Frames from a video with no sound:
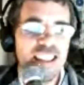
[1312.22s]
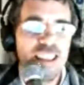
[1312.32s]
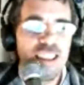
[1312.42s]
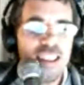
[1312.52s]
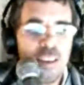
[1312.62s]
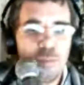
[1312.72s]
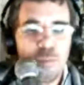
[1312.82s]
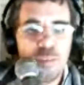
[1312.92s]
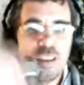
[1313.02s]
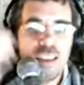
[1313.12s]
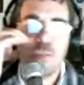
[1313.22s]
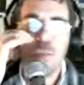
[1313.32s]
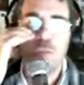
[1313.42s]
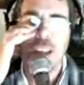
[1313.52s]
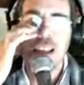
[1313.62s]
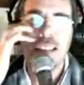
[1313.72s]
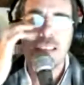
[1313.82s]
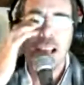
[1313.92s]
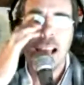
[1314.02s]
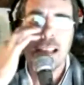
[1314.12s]
If you take
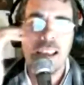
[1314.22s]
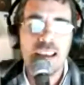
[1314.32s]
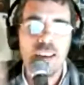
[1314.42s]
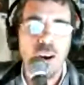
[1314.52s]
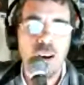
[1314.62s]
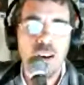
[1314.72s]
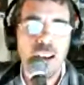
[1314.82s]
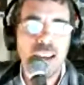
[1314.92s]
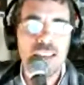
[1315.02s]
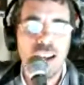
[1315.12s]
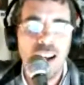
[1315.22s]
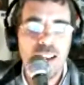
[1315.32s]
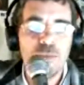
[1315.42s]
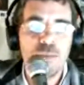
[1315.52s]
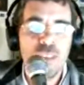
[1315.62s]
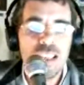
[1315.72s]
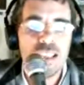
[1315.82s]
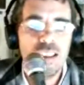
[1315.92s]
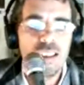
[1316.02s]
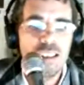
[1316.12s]
that
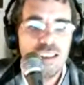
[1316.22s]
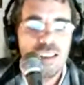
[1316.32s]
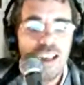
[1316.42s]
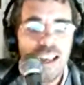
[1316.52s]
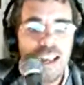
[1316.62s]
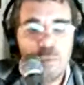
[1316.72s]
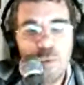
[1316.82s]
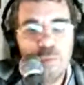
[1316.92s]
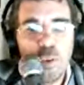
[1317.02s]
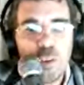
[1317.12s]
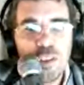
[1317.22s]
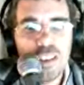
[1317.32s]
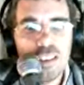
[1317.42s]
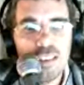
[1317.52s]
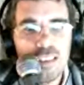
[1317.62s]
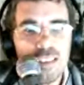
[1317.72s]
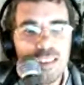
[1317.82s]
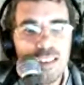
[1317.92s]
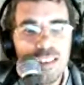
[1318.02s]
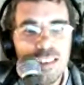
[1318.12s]
ARXIV and reverse it,
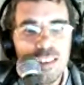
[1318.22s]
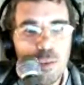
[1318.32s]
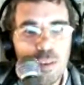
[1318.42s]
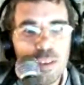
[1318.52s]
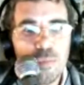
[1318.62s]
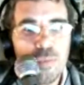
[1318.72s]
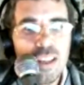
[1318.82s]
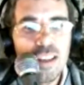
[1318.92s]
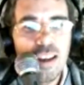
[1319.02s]
so it's VIXRA.org.